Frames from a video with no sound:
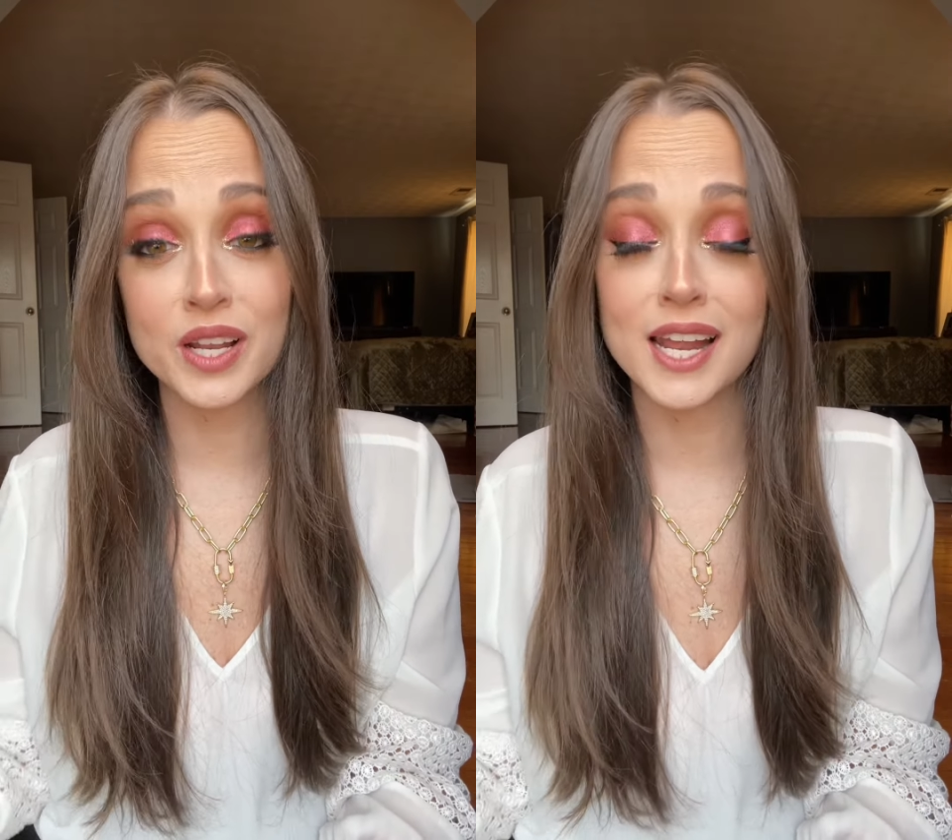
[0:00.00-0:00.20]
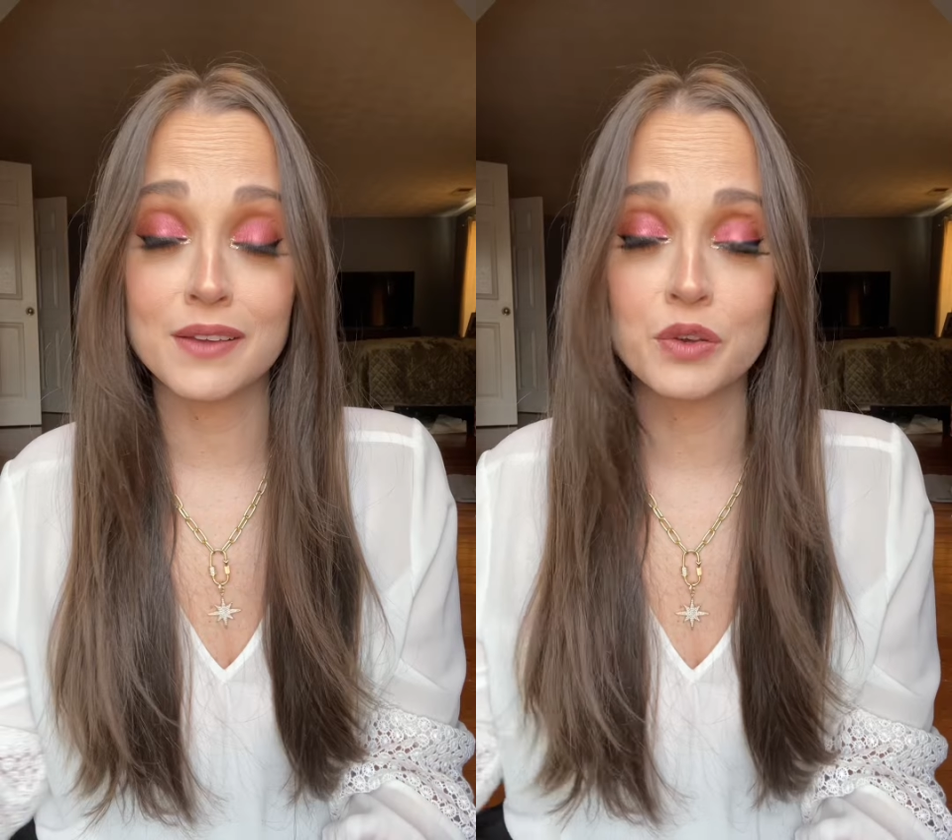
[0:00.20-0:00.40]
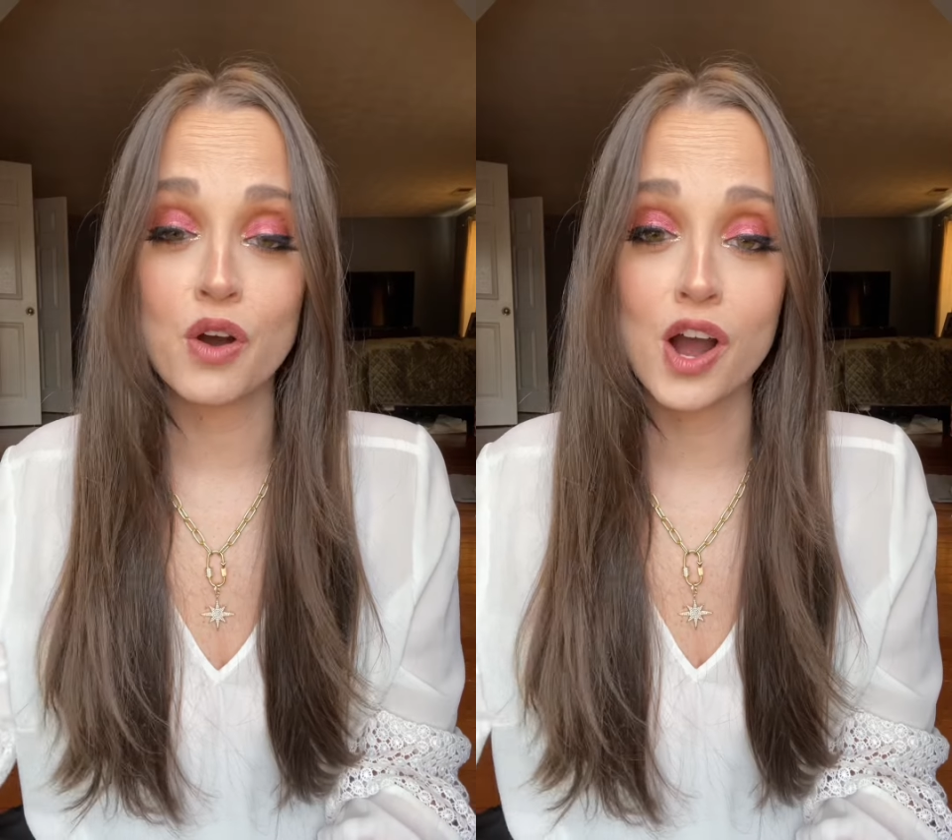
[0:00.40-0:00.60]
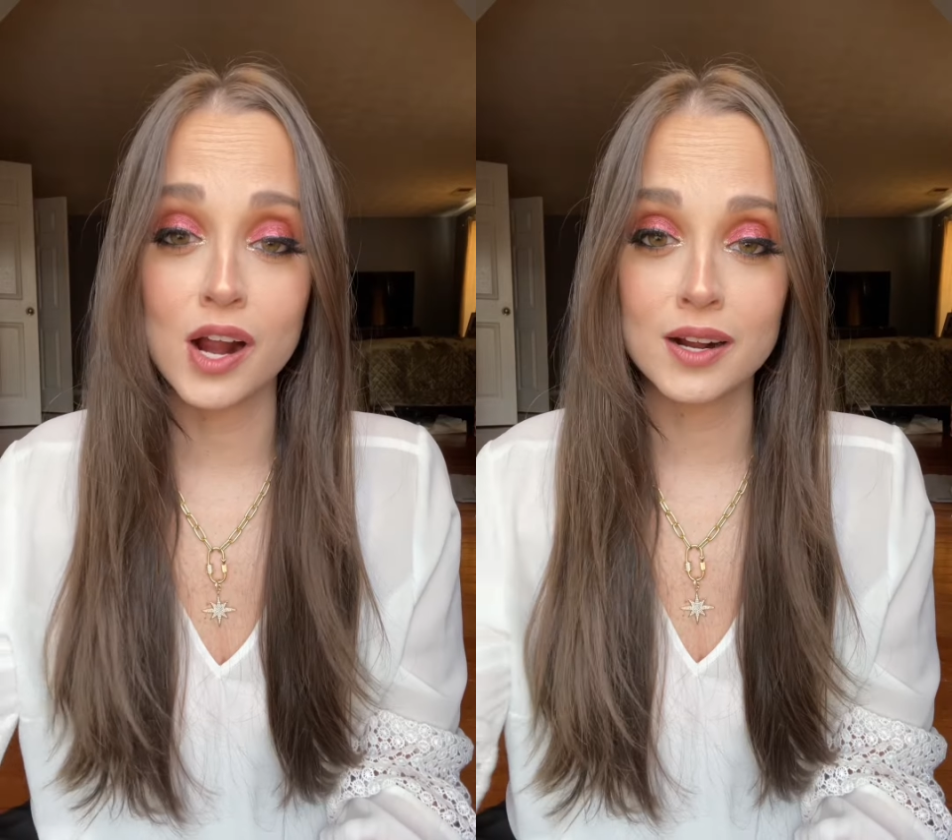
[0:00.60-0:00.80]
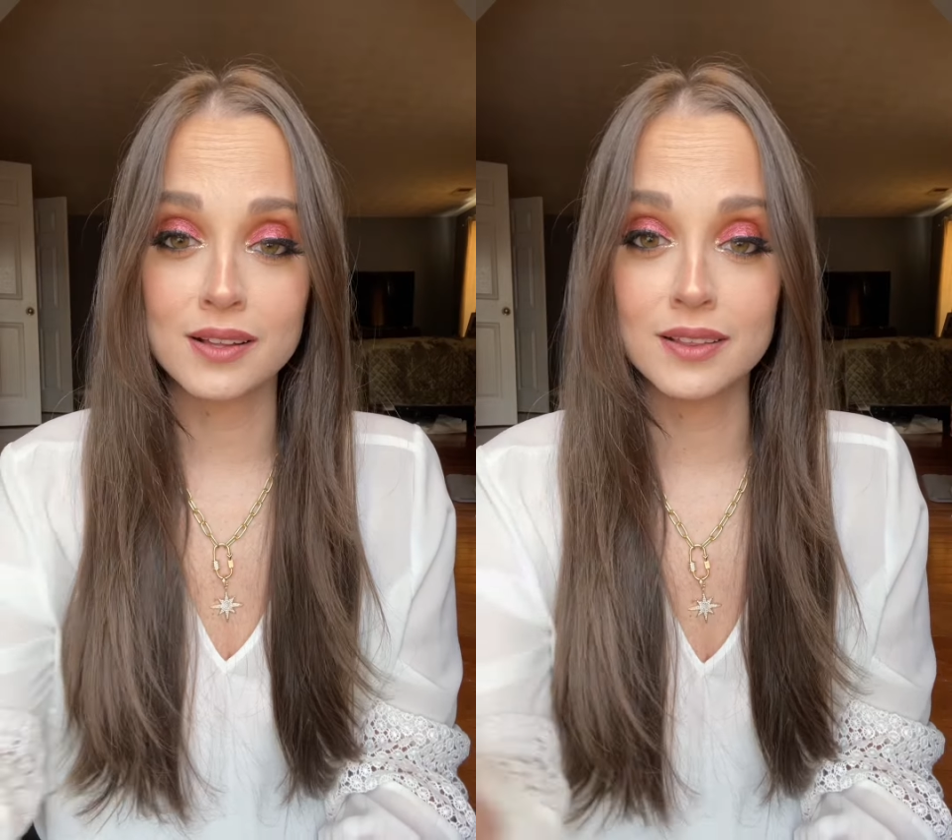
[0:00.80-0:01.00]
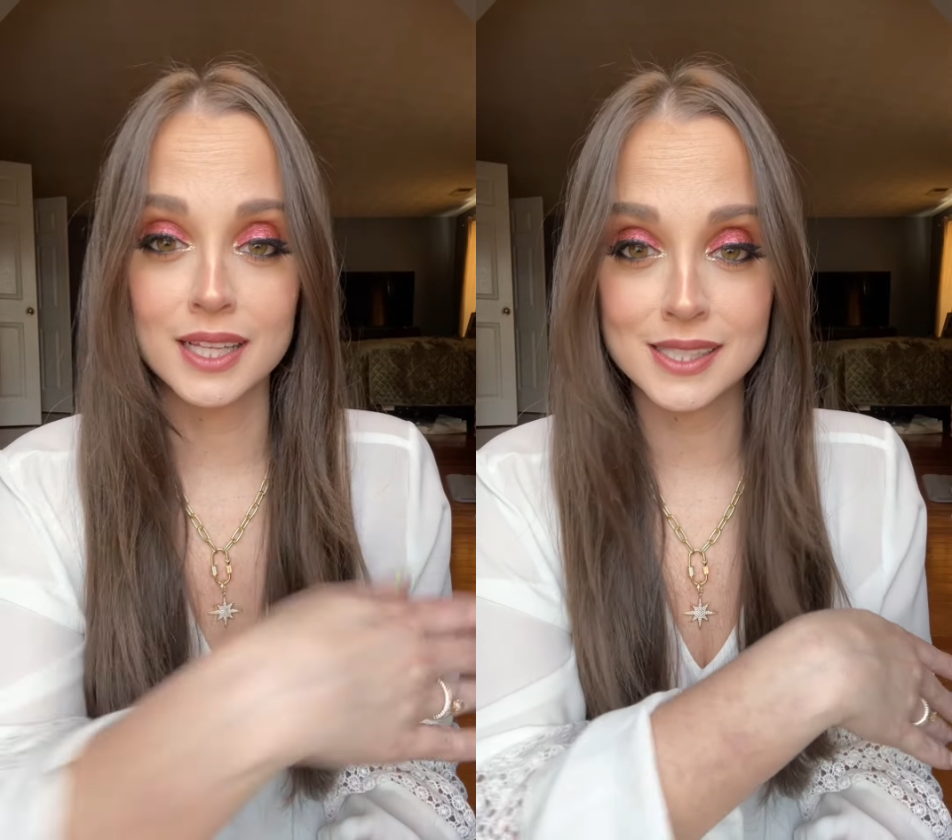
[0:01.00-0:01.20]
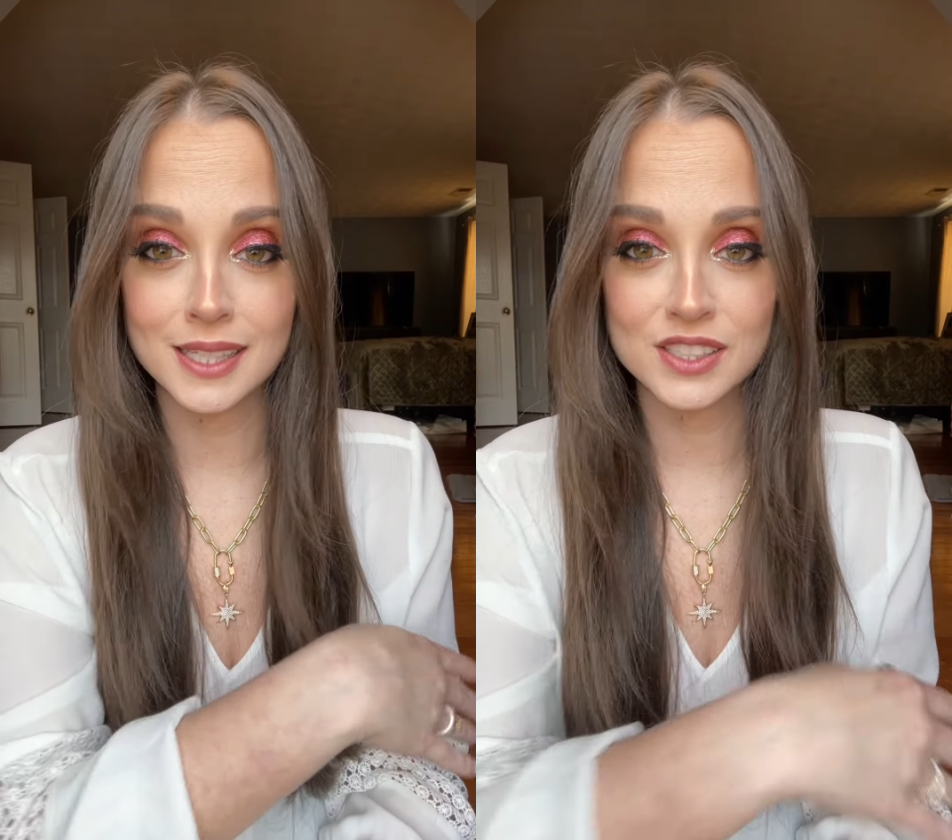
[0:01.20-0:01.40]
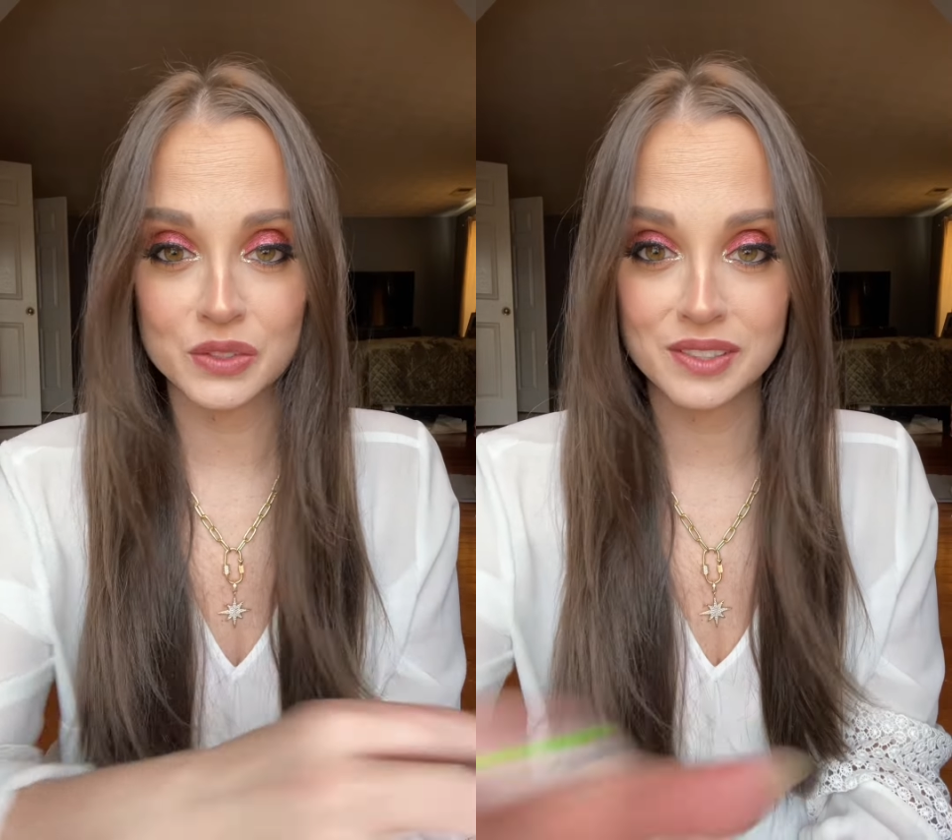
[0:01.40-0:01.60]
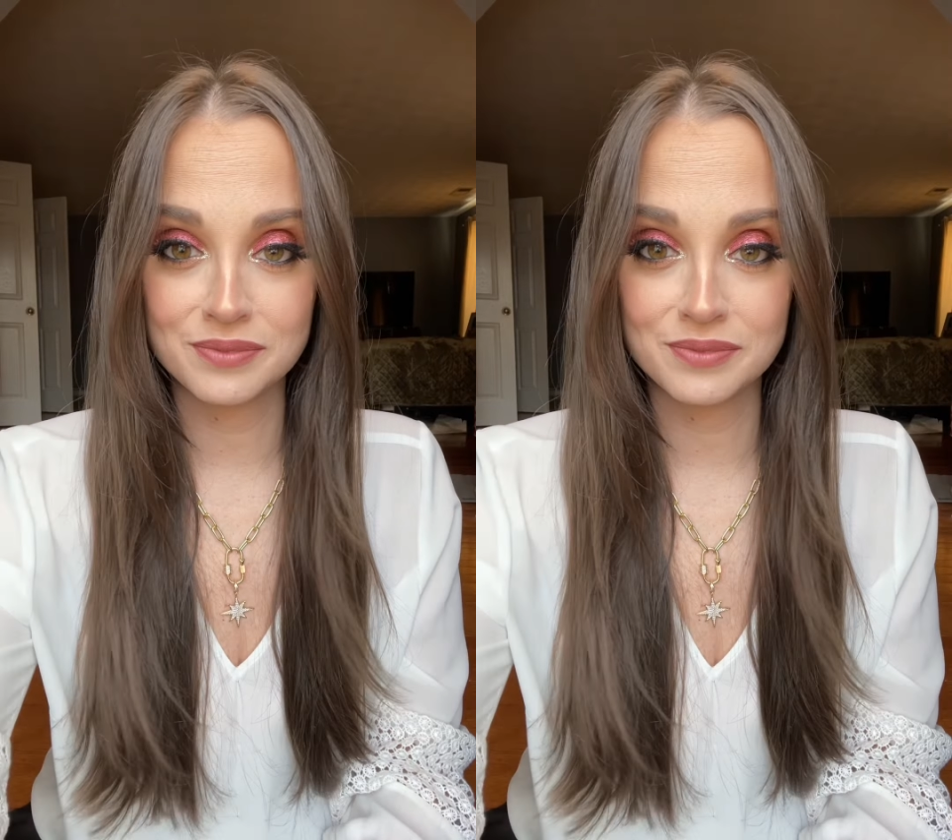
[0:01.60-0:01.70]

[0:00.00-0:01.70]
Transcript: And if you are, let's get into it.